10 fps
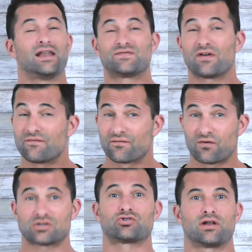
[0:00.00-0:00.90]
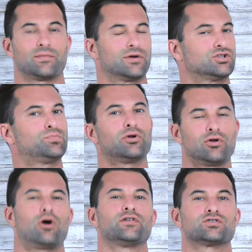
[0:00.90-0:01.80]
And it's very frustrating because you put
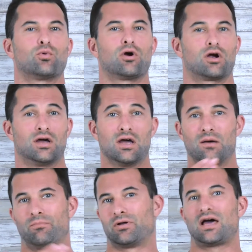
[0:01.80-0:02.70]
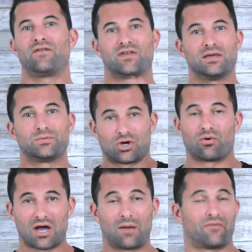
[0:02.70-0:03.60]
in all this work, but life keeps
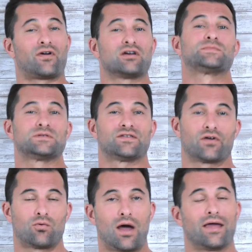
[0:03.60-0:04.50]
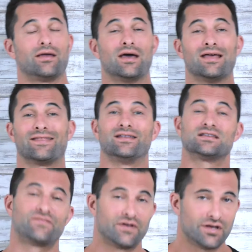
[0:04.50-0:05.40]
showing up a very specific way, then
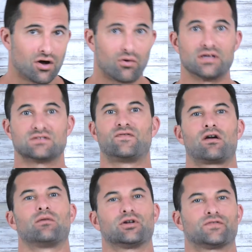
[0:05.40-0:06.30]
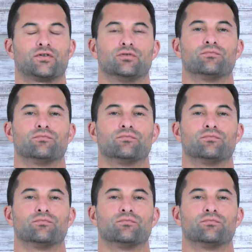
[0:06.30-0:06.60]
this video is very much for